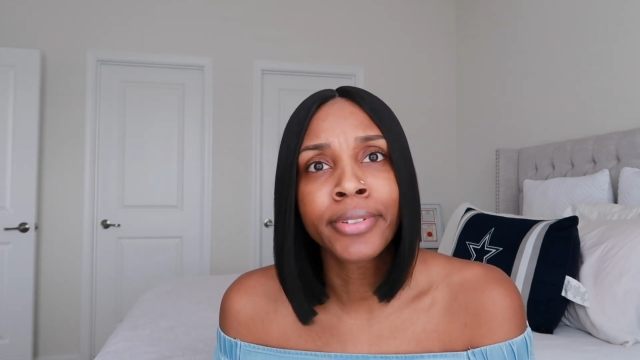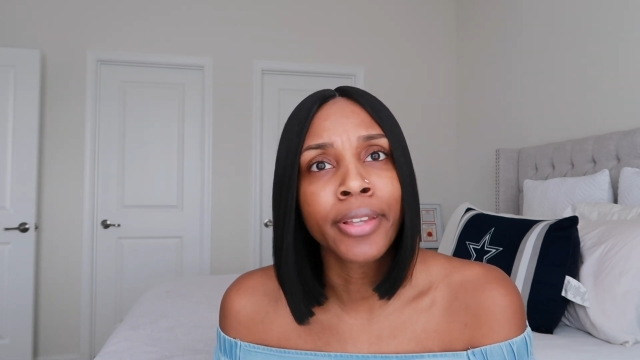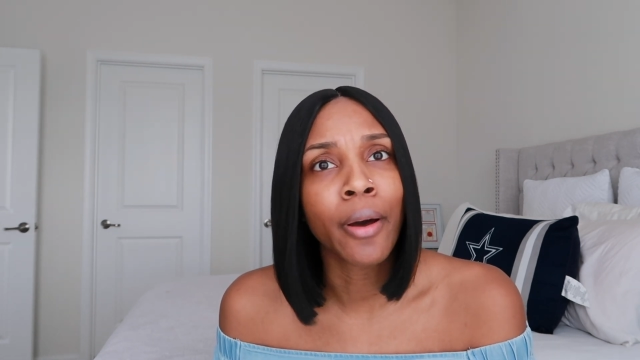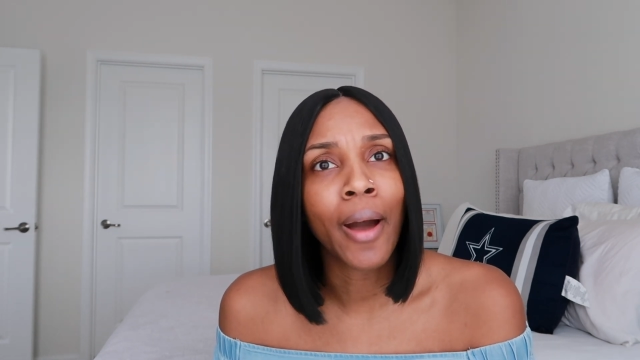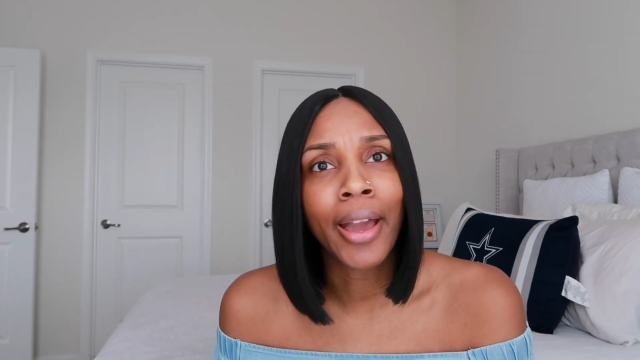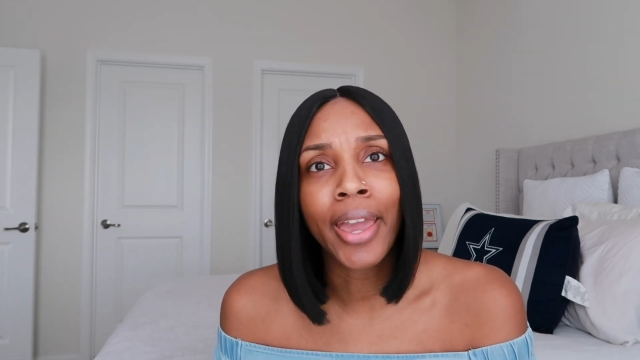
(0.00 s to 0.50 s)
So
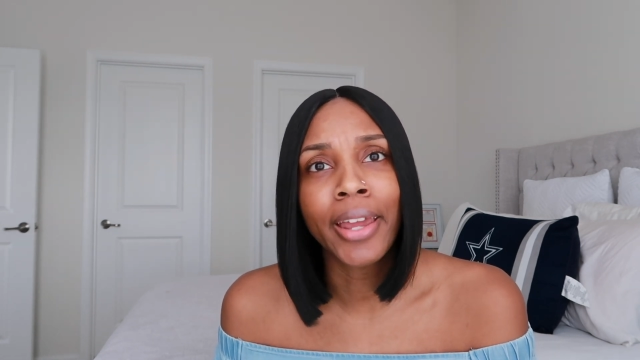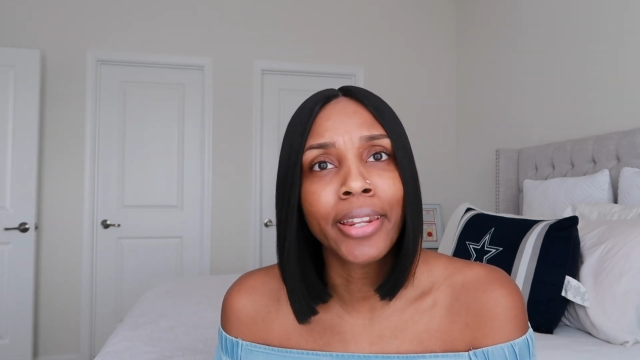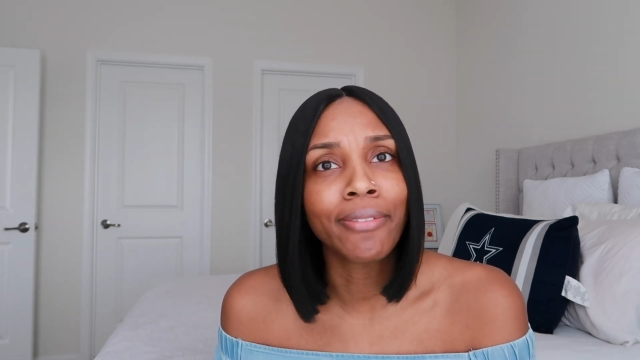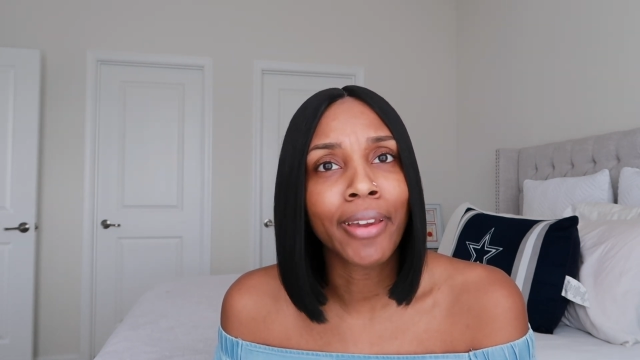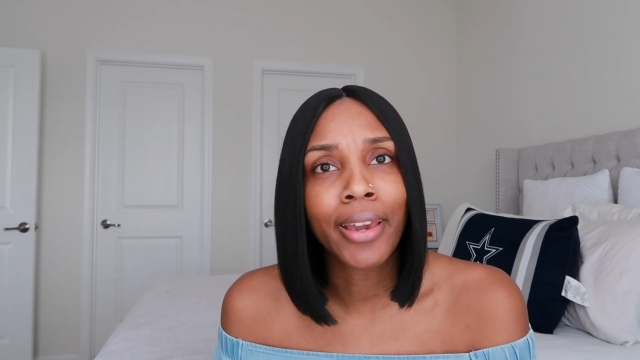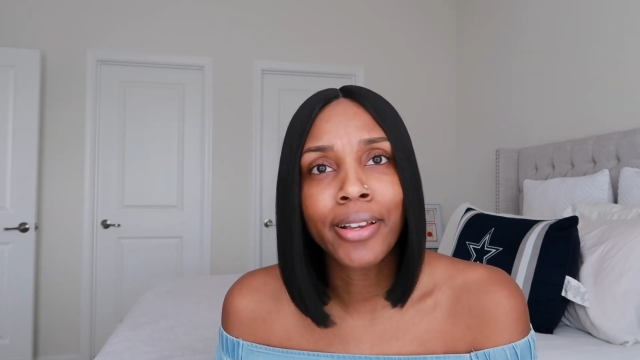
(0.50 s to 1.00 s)
I can't
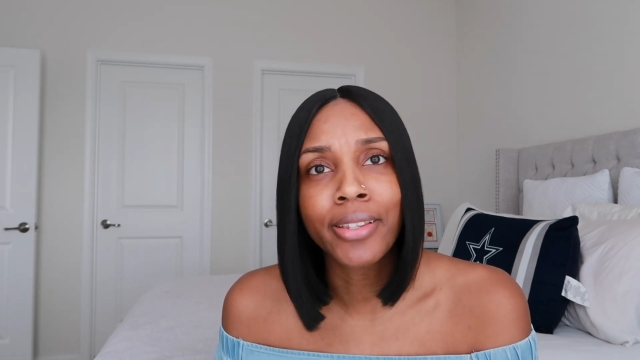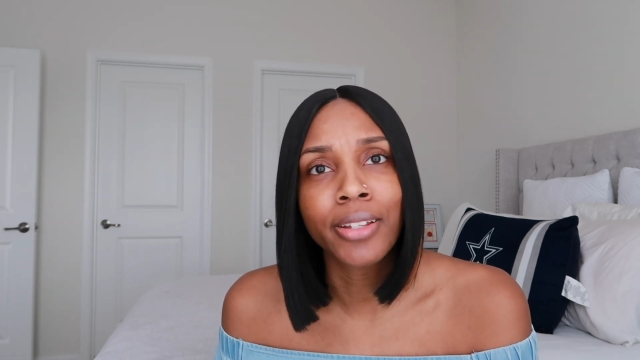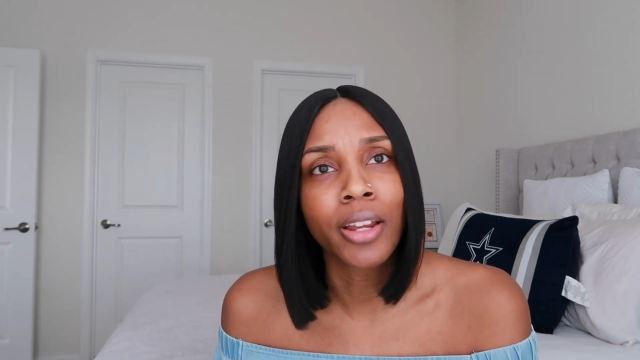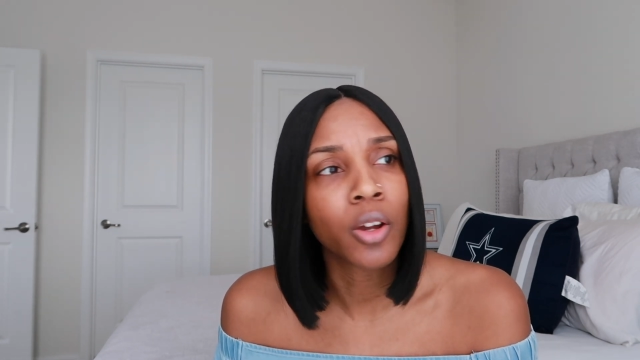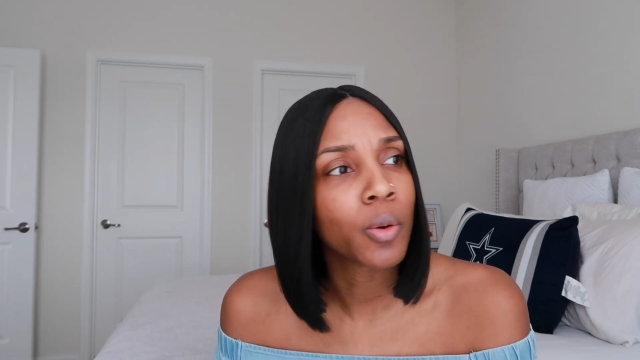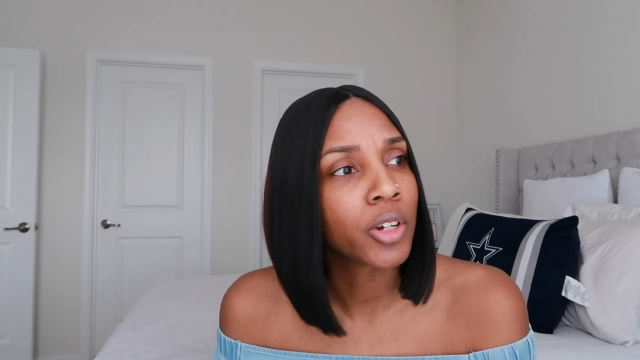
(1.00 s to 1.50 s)
even answer
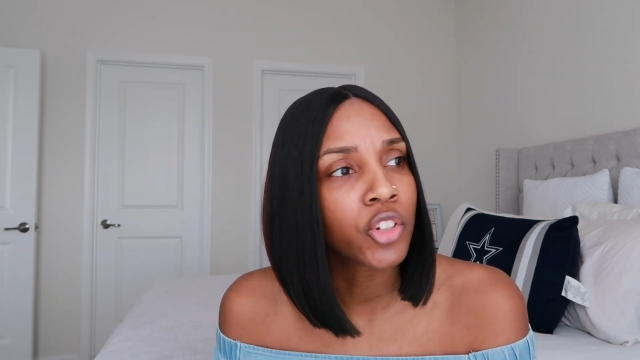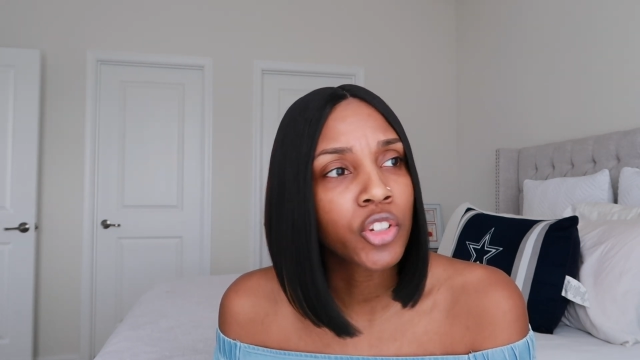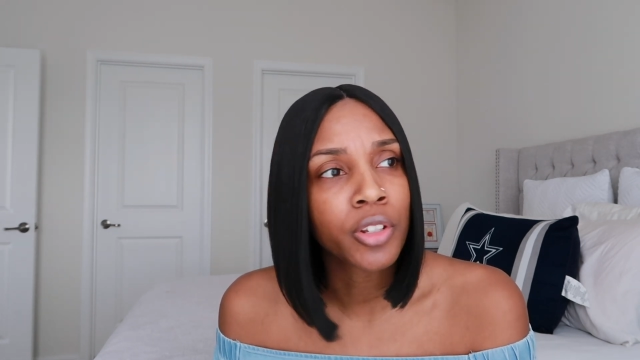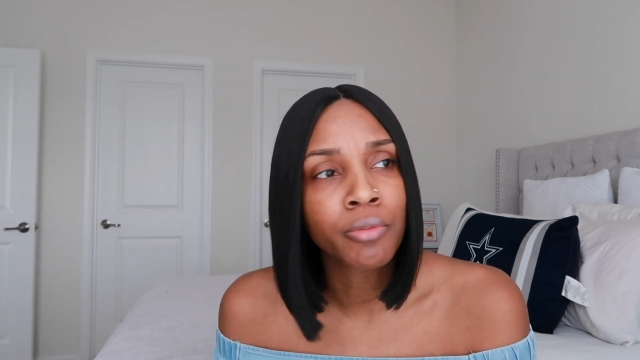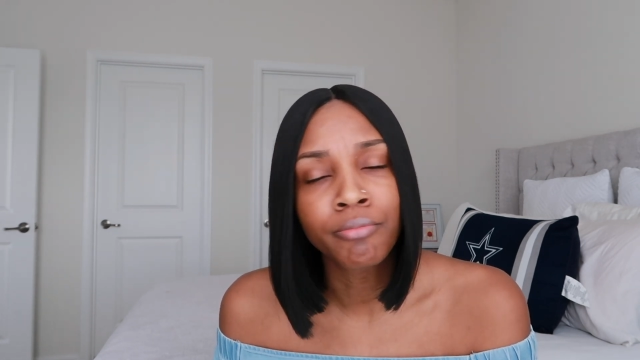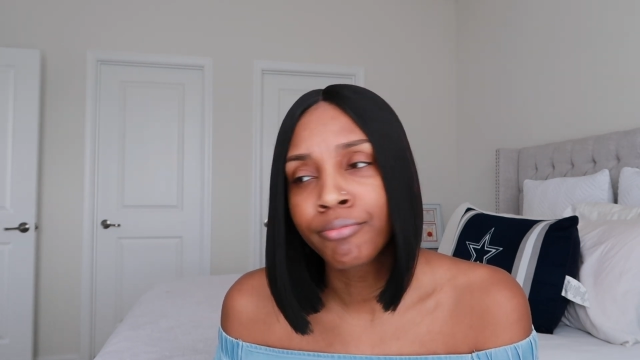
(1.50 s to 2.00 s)
that
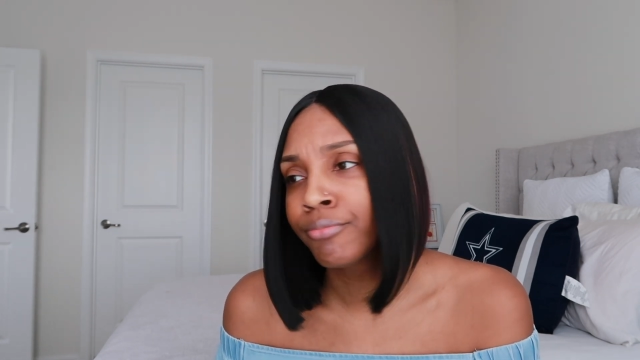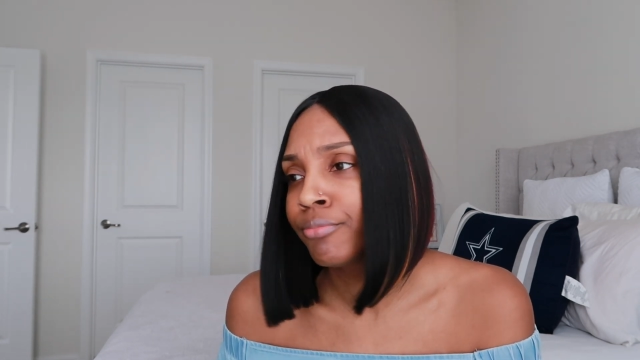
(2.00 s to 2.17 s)
question.